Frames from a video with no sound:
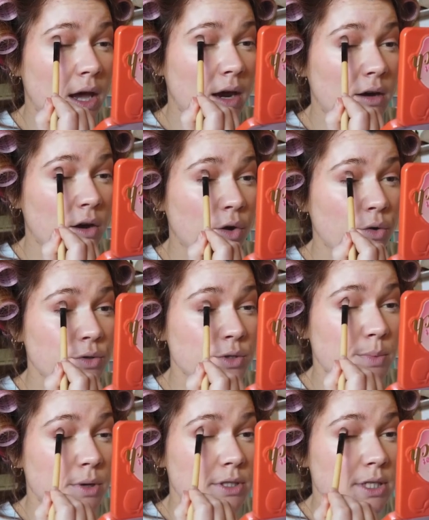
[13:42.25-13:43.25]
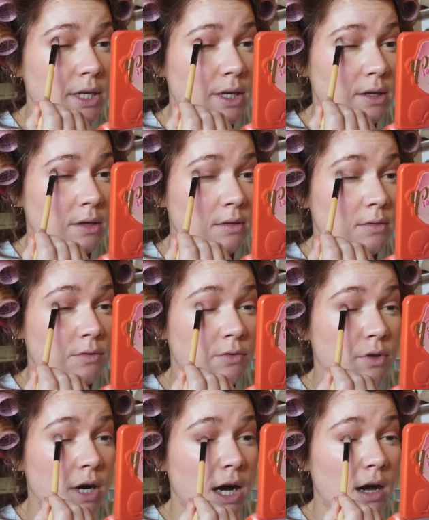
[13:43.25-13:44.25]
our own deposit
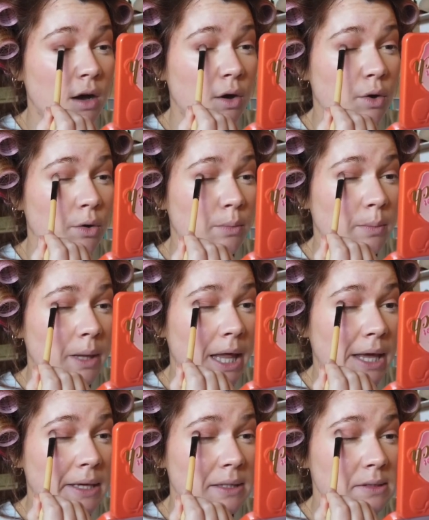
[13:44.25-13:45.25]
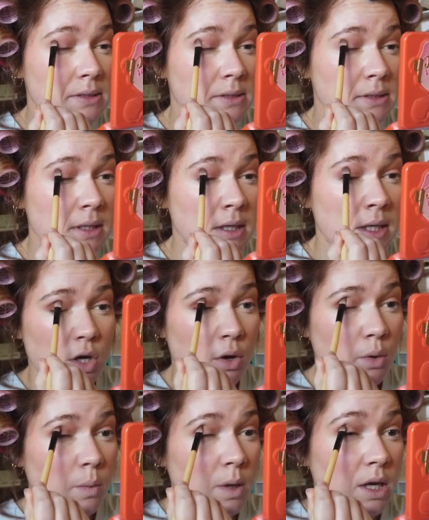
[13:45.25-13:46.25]
for our own place.
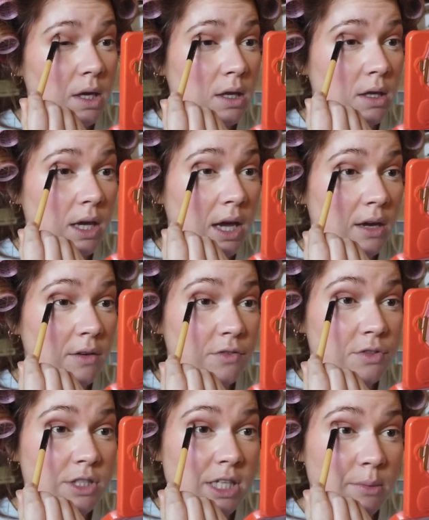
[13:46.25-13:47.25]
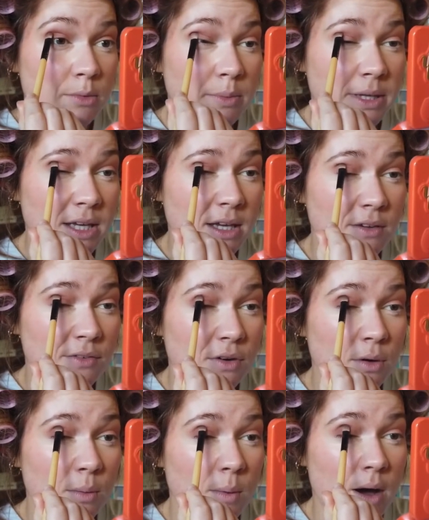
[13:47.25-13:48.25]
So we kind of foresee we'll be here
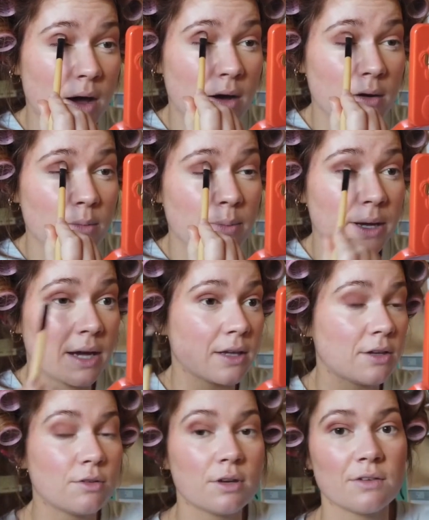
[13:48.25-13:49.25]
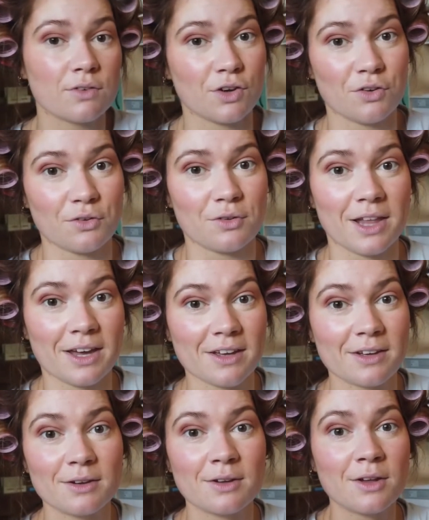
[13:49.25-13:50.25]
for a while, but you never know,
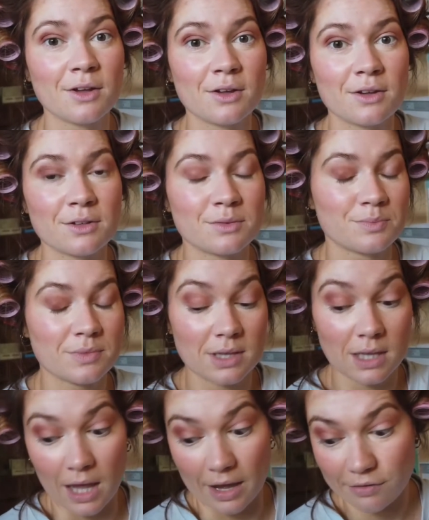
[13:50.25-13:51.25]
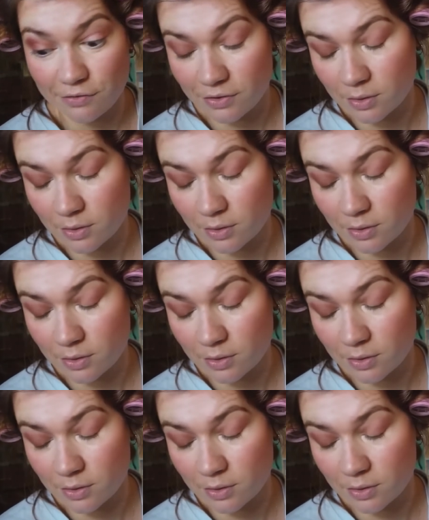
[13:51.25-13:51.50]
like, life.